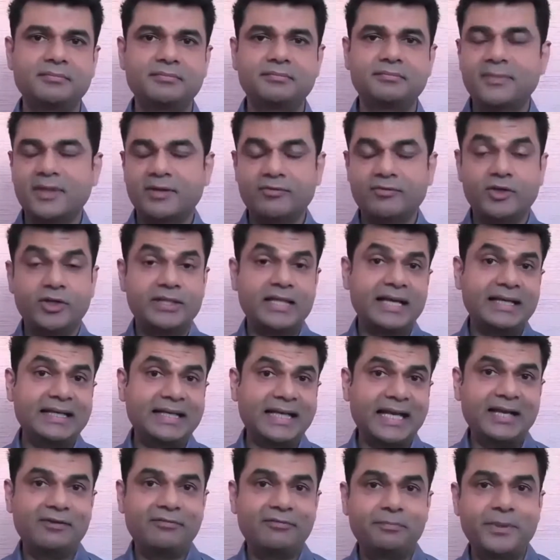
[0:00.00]
if you're that
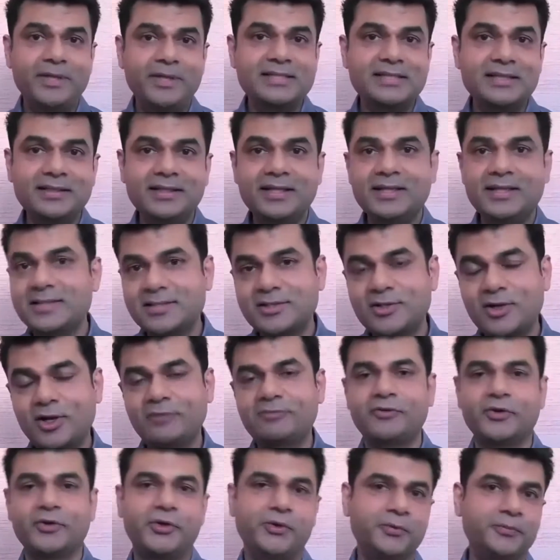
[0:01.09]
kind of person, this is not
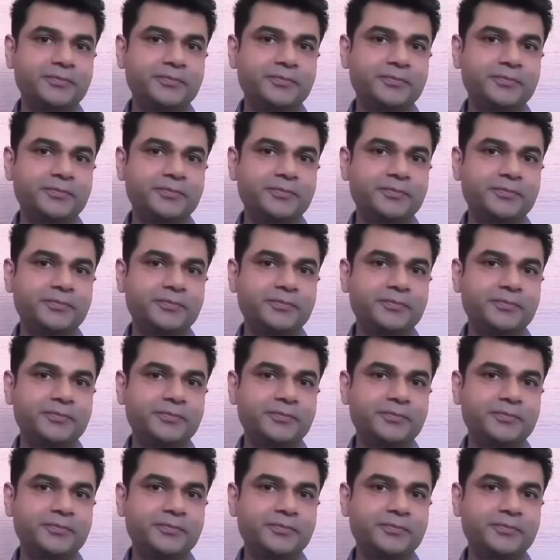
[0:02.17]
for you.